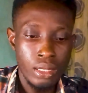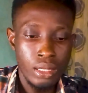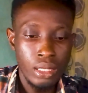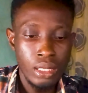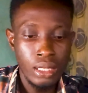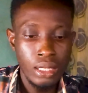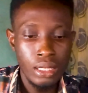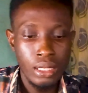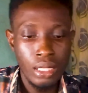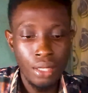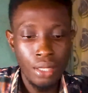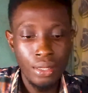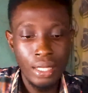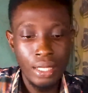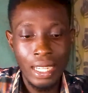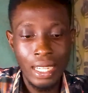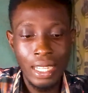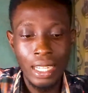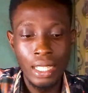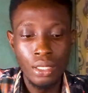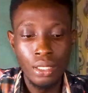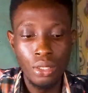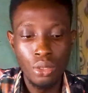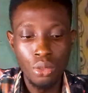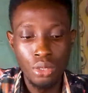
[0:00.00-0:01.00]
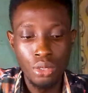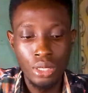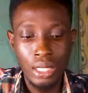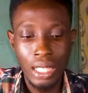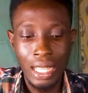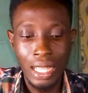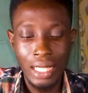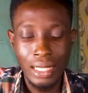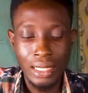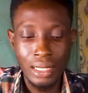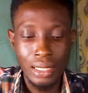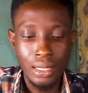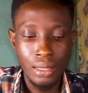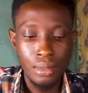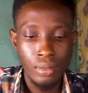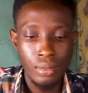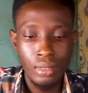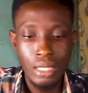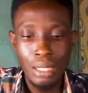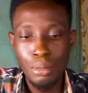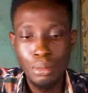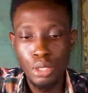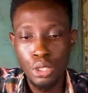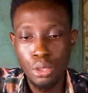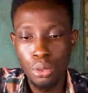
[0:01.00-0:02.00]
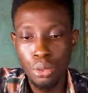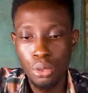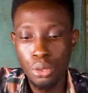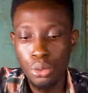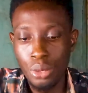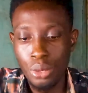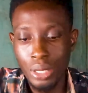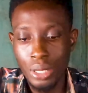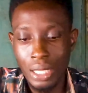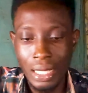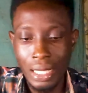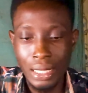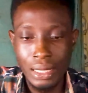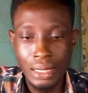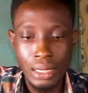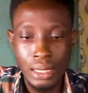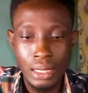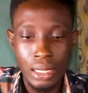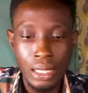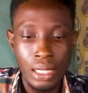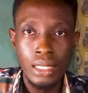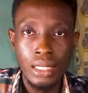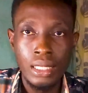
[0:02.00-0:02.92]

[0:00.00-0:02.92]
This is how the card looks like. Let me show you guys.